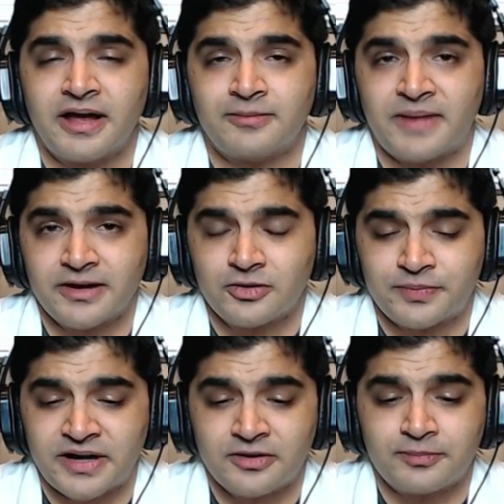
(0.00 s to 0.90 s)
and Michael
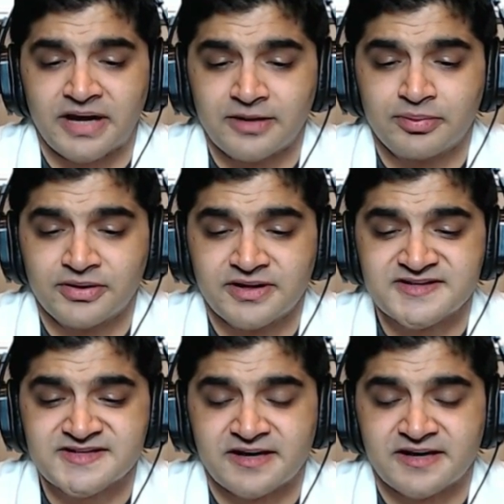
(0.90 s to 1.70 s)
Brown by police